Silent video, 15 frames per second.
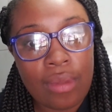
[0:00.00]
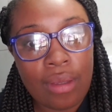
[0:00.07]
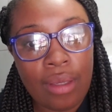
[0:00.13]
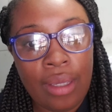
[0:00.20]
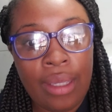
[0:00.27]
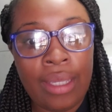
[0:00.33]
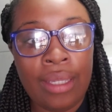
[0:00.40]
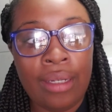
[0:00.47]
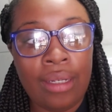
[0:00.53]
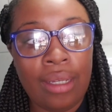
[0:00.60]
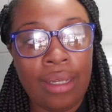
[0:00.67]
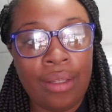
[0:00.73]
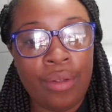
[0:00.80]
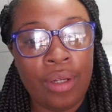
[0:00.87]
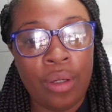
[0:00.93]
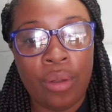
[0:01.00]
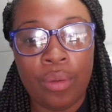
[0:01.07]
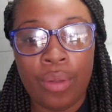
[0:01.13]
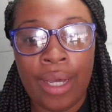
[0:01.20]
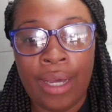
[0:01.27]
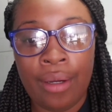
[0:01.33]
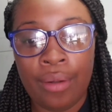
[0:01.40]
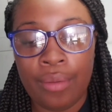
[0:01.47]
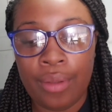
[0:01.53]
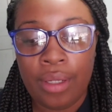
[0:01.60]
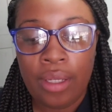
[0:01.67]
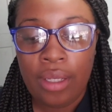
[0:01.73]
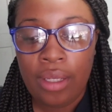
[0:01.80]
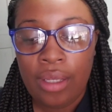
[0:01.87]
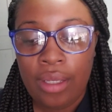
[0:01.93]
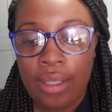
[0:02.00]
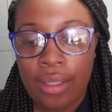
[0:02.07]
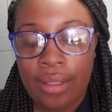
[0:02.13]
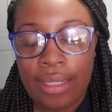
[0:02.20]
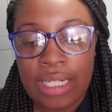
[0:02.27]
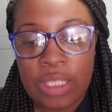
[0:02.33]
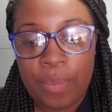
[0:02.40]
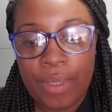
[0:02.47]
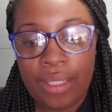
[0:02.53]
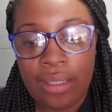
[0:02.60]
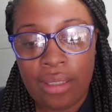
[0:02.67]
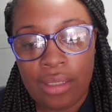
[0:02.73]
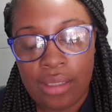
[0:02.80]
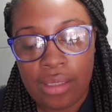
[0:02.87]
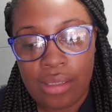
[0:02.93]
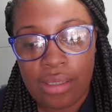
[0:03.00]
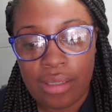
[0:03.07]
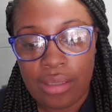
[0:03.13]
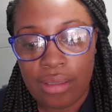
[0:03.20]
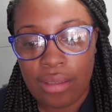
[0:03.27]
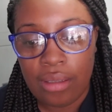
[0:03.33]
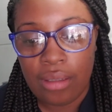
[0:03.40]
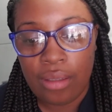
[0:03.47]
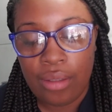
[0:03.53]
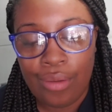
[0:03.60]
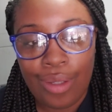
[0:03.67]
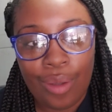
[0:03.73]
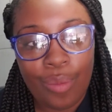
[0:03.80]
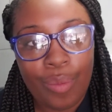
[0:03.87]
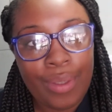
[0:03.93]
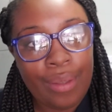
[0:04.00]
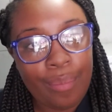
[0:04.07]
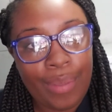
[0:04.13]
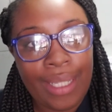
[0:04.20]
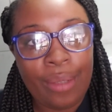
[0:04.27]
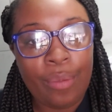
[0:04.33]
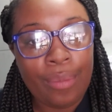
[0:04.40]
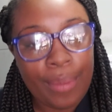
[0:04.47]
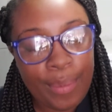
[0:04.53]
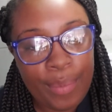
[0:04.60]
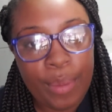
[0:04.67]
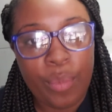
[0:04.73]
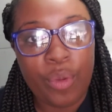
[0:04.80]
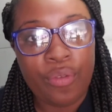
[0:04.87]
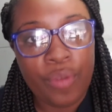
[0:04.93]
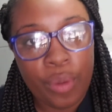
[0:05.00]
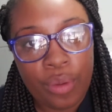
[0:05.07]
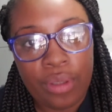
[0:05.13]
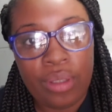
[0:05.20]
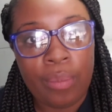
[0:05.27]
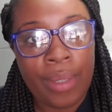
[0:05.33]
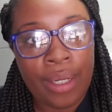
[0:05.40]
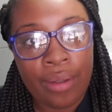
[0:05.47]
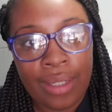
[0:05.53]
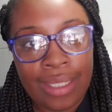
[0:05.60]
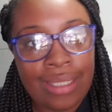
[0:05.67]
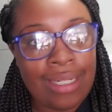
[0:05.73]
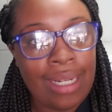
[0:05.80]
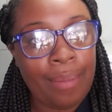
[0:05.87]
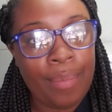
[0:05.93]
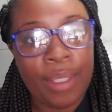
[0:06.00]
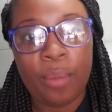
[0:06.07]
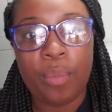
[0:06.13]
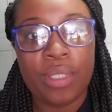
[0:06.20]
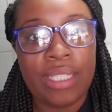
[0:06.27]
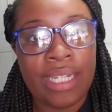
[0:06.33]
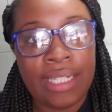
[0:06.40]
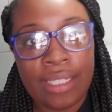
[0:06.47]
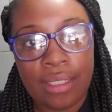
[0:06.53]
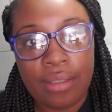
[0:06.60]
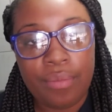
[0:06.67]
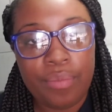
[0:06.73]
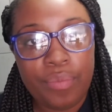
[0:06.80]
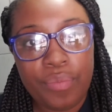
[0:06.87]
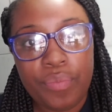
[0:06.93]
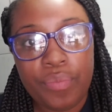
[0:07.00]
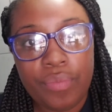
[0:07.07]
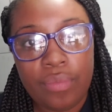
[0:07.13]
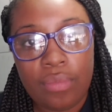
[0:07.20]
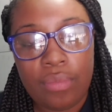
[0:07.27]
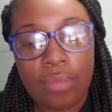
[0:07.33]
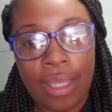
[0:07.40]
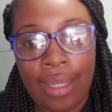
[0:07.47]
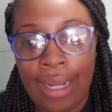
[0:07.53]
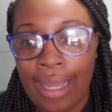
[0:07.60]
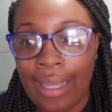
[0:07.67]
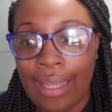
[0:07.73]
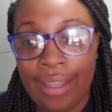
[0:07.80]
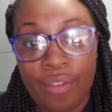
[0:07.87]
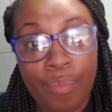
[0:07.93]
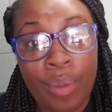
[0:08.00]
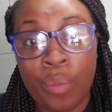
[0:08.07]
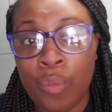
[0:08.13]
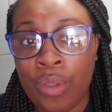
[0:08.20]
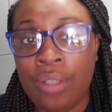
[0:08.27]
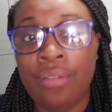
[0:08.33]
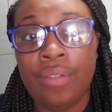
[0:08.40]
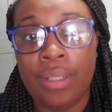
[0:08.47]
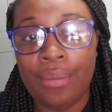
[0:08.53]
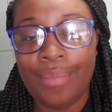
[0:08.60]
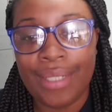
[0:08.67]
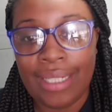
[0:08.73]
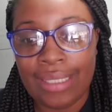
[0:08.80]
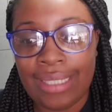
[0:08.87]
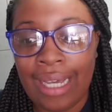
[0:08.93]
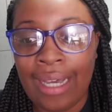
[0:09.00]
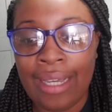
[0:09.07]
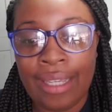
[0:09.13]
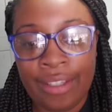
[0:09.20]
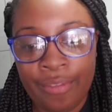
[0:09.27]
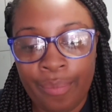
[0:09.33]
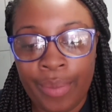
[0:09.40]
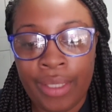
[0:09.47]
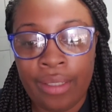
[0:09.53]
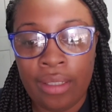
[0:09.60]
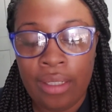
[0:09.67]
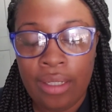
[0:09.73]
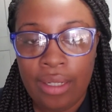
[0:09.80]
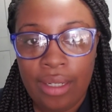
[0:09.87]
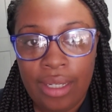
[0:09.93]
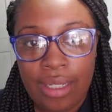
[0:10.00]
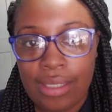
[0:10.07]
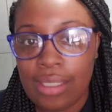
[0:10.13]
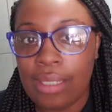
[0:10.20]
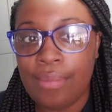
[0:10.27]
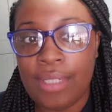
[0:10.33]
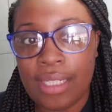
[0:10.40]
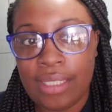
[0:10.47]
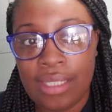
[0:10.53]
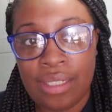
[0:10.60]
And you know how there's been this, you know, black women have been more vocal about us not being protected. And I have been one of them, because I have been subject to